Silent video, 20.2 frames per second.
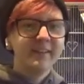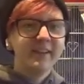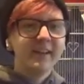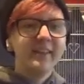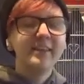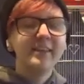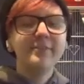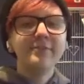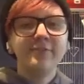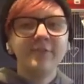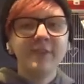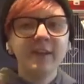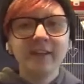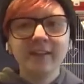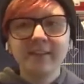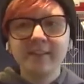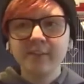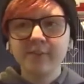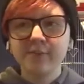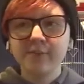And then
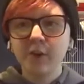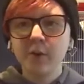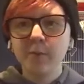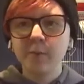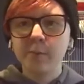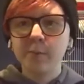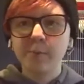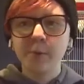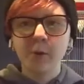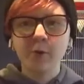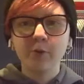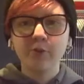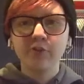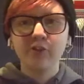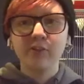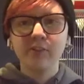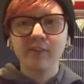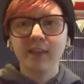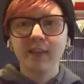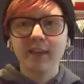Phineas and Ferb are both
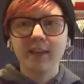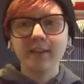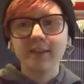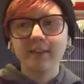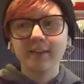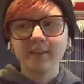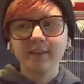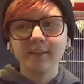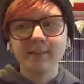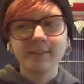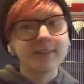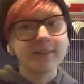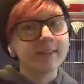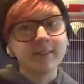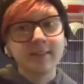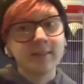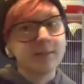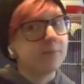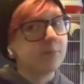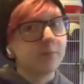just like
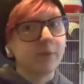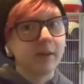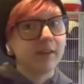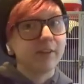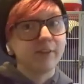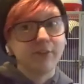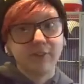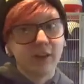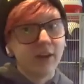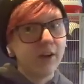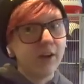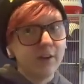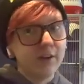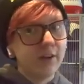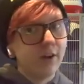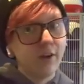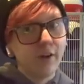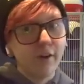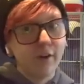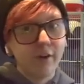simping very
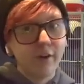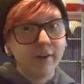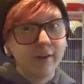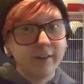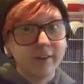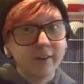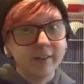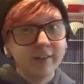hard.